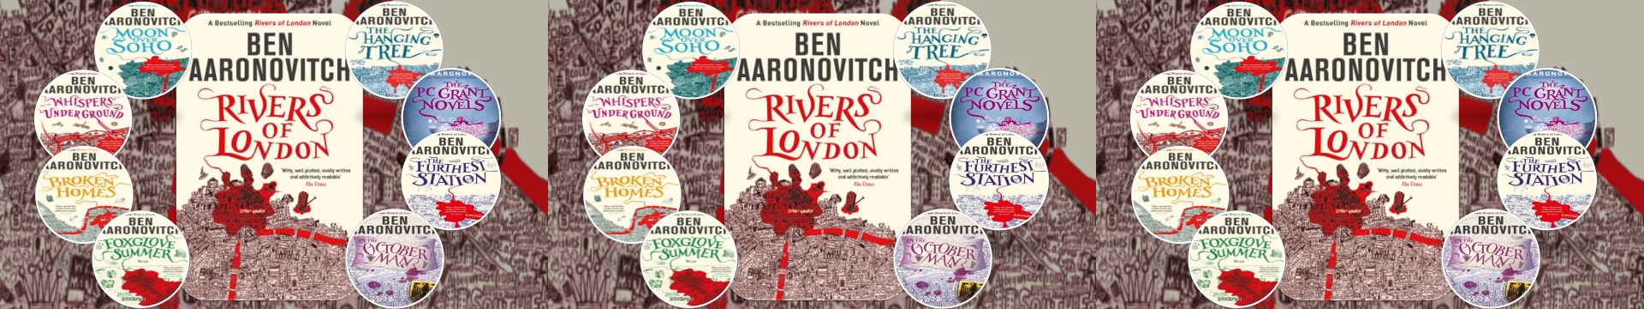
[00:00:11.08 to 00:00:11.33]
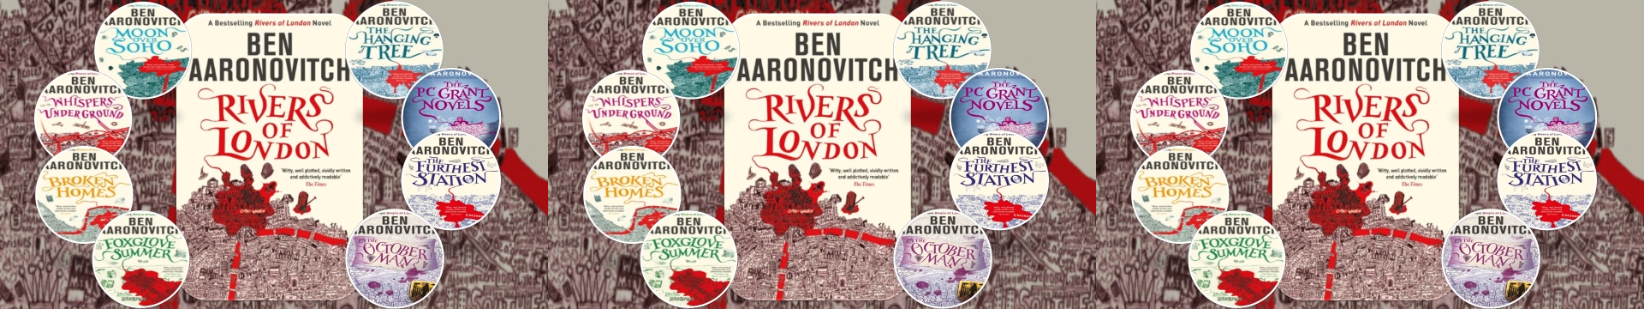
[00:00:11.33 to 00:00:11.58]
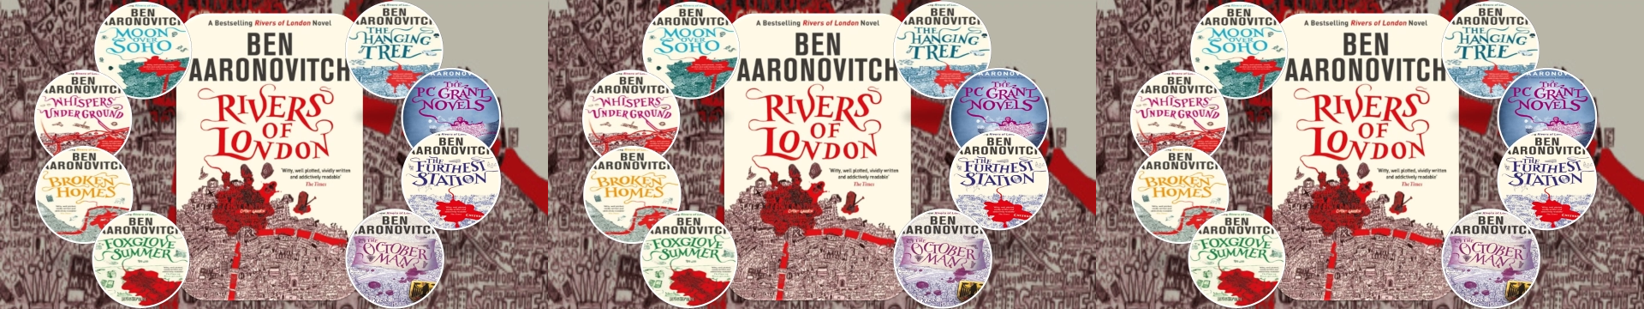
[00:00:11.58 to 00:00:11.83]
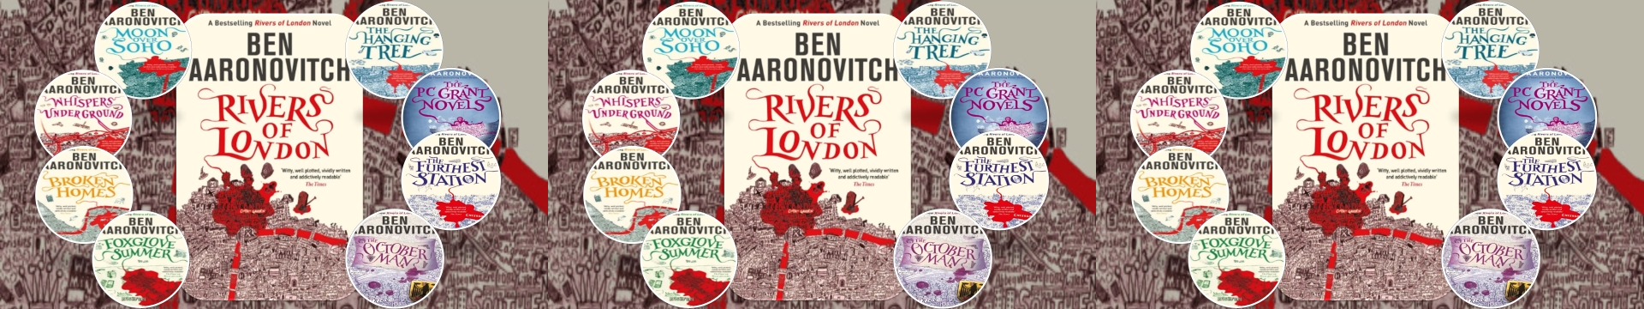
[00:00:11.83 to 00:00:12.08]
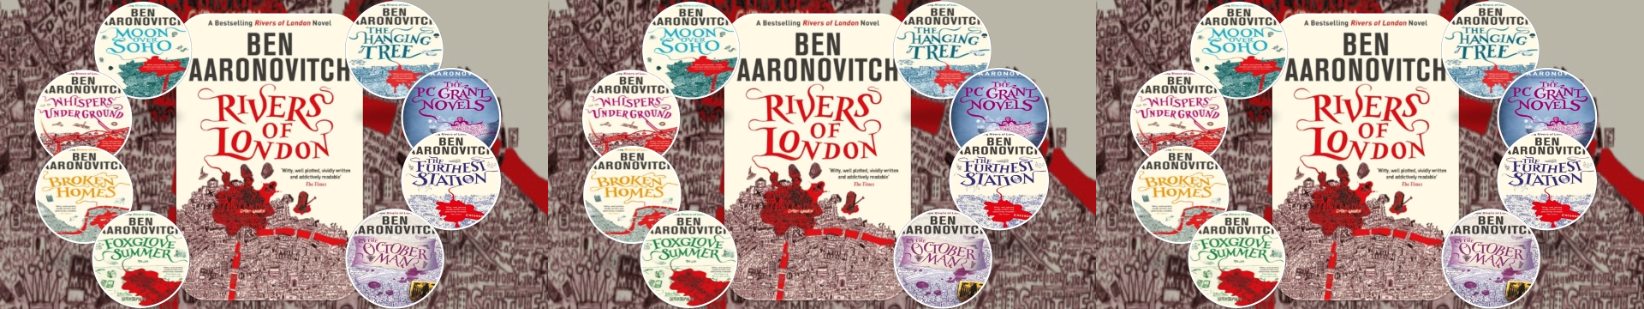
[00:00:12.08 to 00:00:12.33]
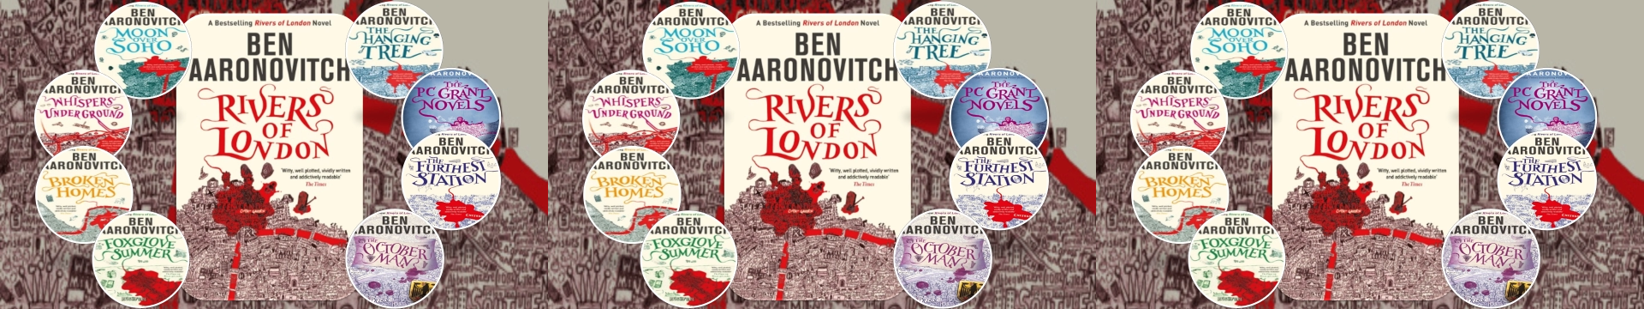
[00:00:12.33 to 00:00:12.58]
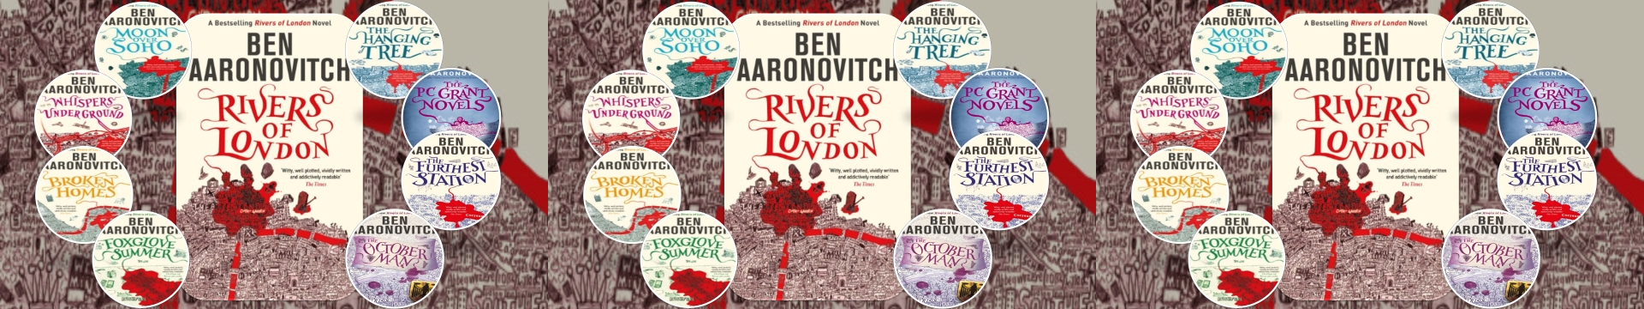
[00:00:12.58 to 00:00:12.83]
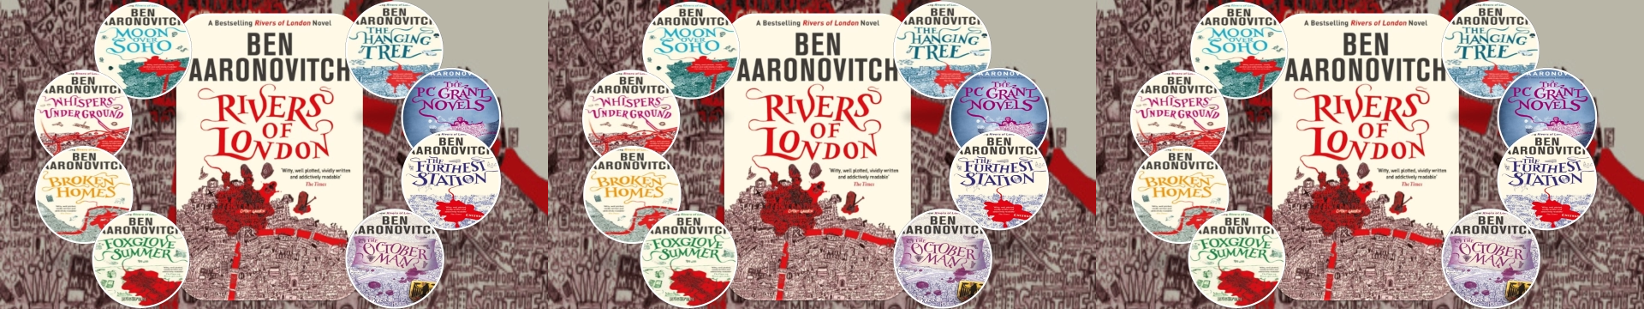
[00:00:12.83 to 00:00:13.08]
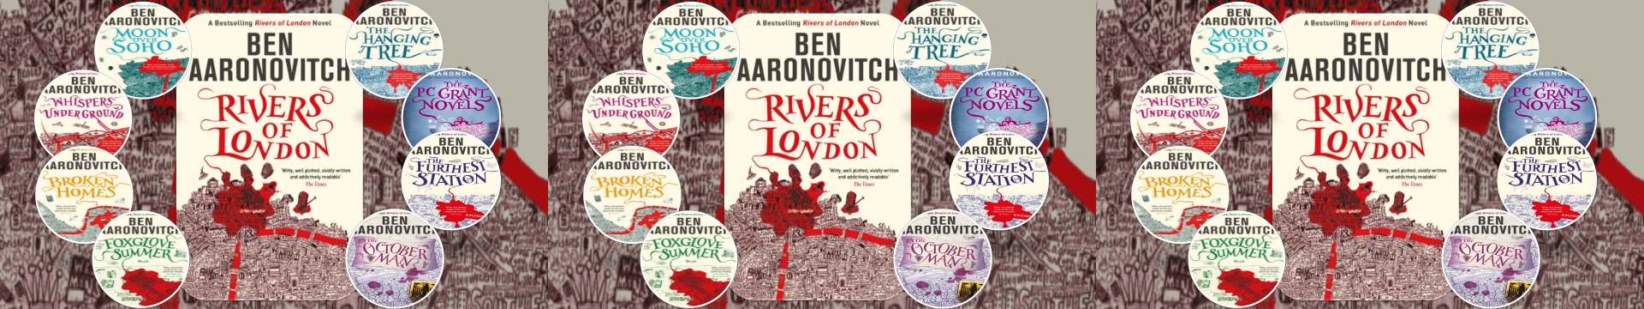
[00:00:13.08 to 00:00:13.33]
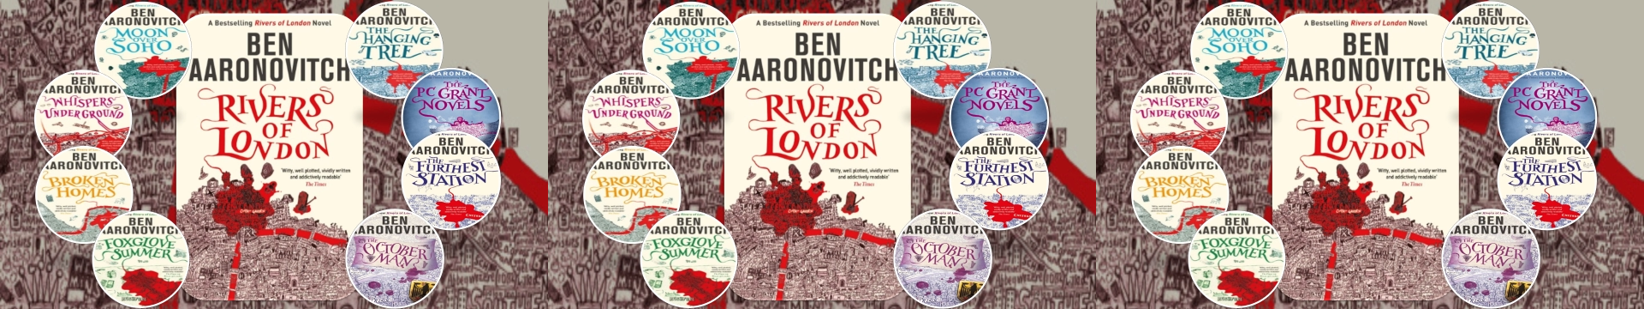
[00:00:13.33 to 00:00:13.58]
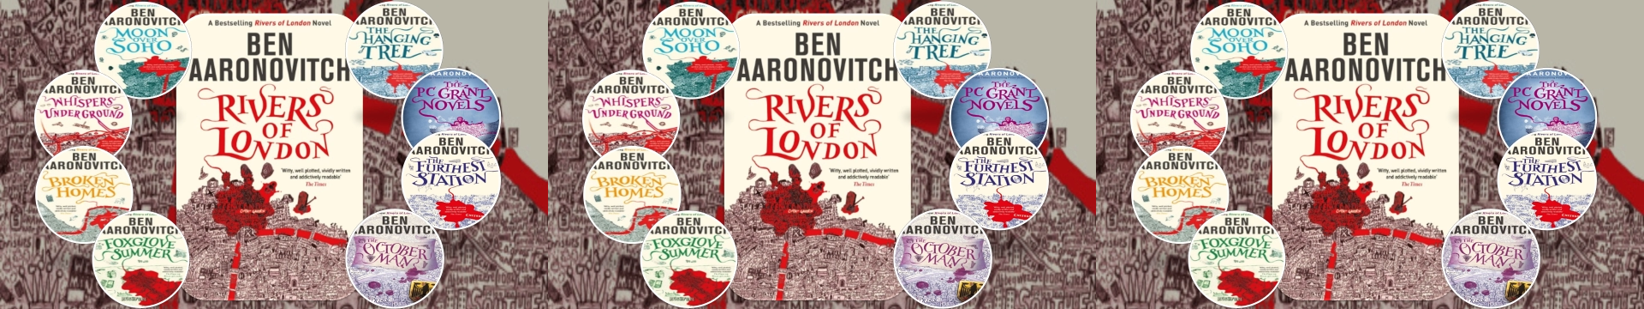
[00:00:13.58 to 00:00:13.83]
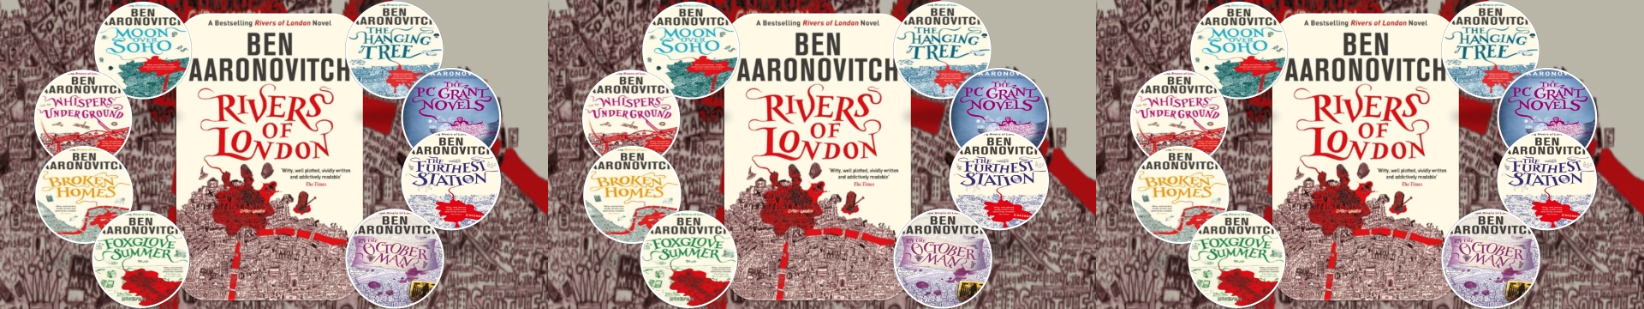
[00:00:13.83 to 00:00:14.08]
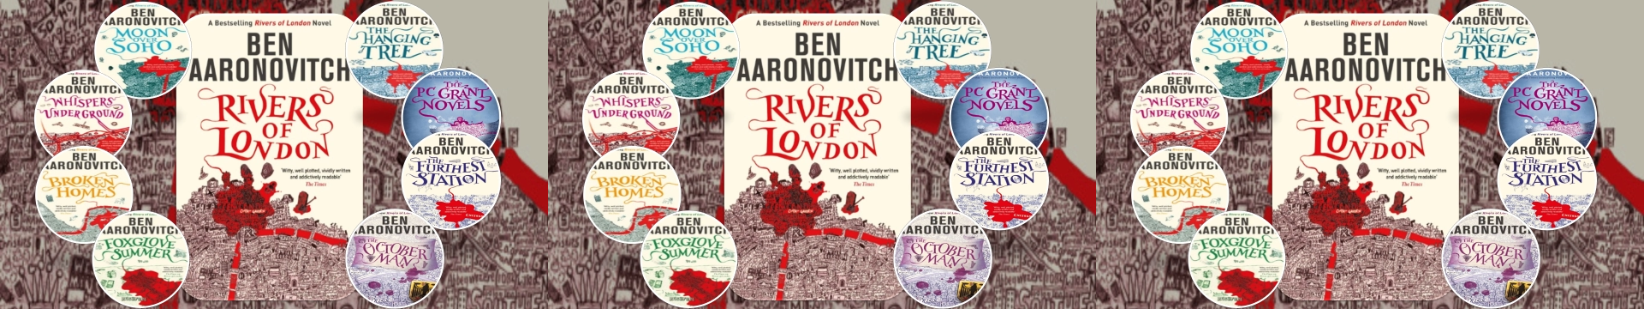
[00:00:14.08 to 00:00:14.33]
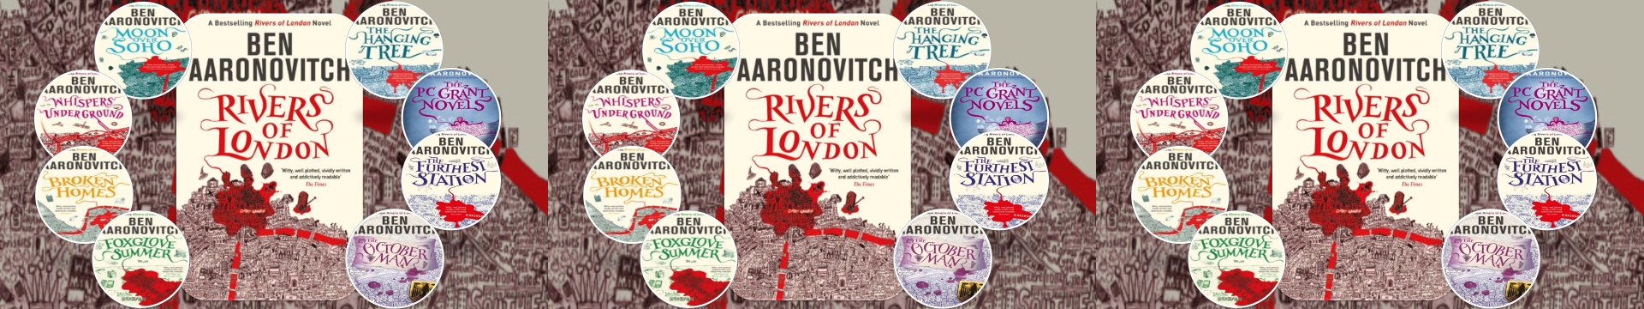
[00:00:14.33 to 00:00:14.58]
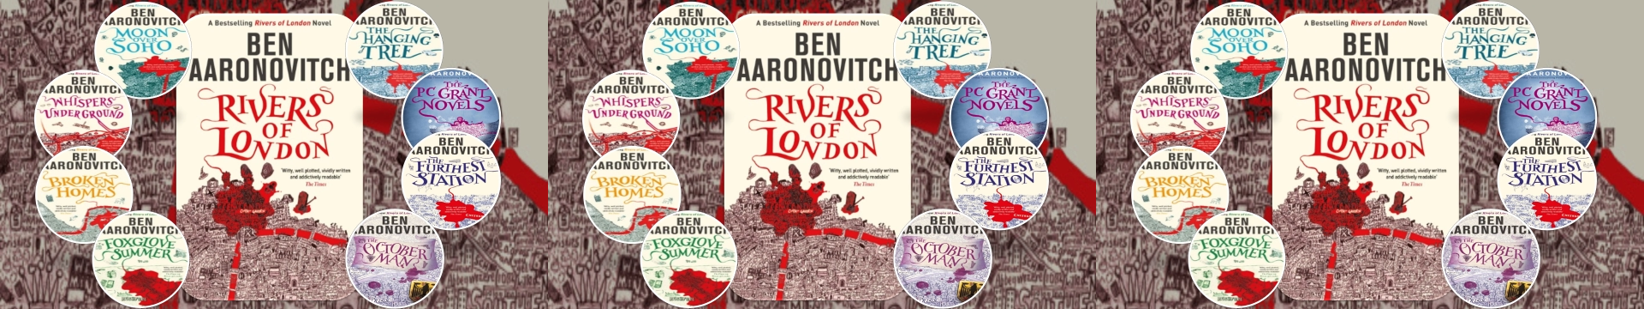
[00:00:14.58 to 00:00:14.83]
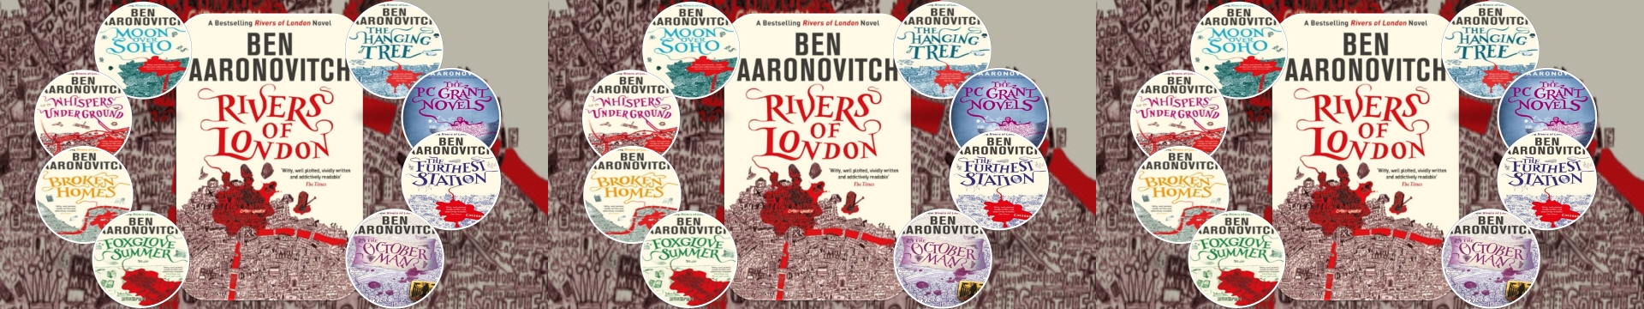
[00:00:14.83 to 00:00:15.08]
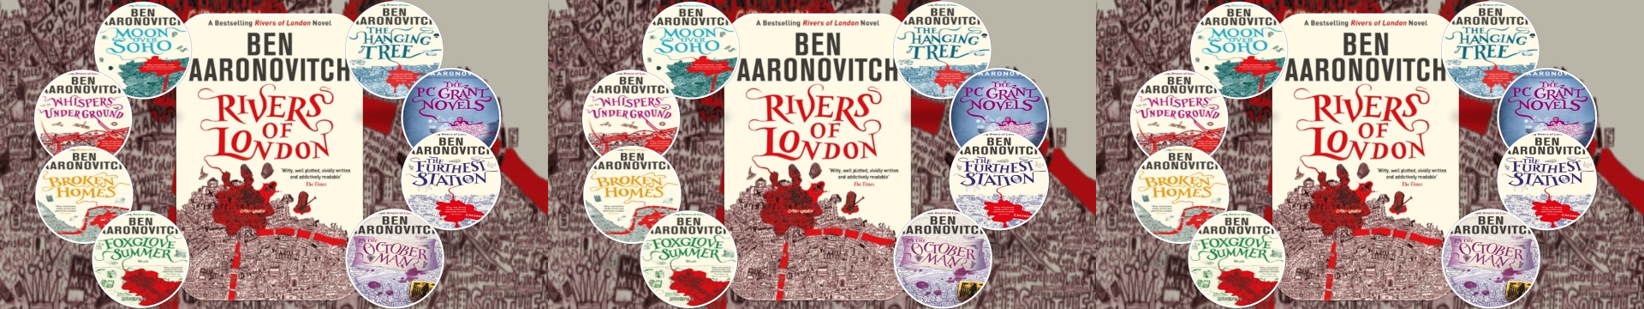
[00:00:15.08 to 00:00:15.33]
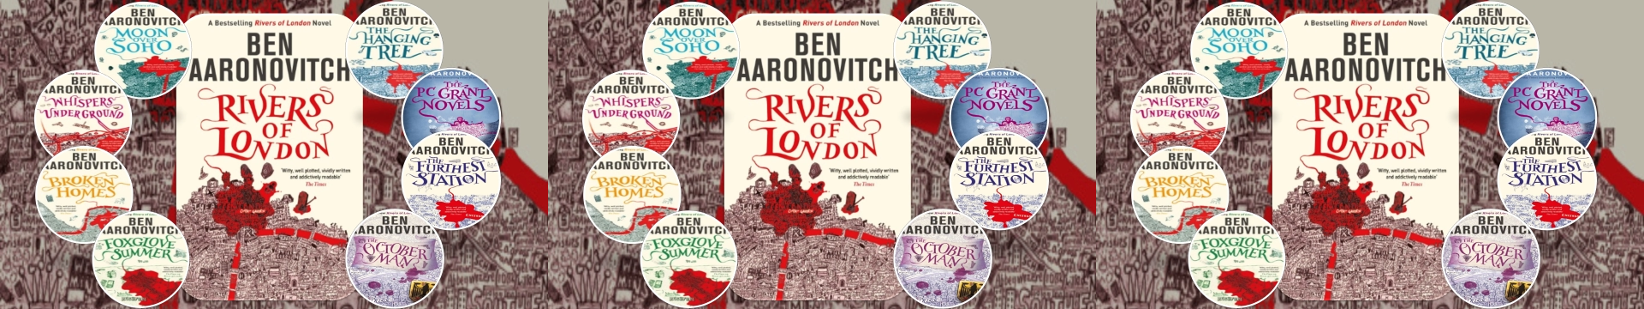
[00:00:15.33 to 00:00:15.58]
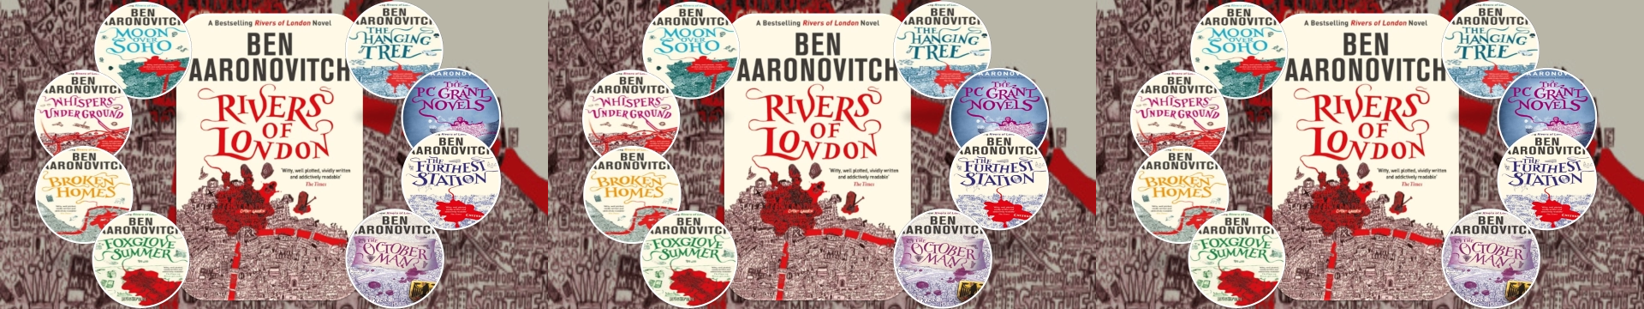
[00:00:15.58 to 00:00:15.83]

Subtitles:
No face is visible, so there are no lips to read.